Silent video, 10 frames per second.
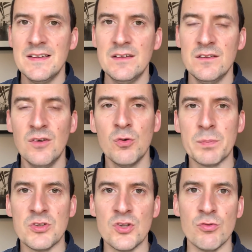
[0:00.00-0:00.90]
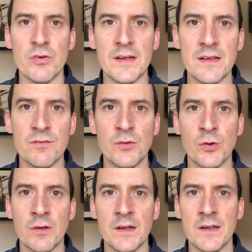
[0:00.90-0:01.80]
long pursuit, really,
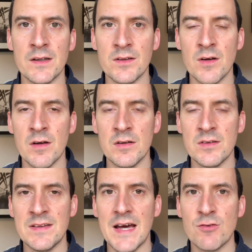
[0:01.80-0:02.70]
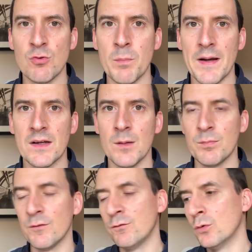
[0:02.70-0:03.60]
for a natural backup
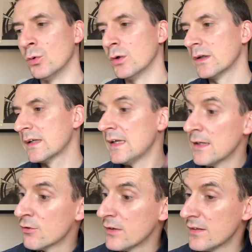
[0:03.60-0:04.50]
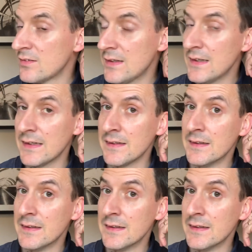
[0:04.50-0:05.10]
for Kieran Tierney.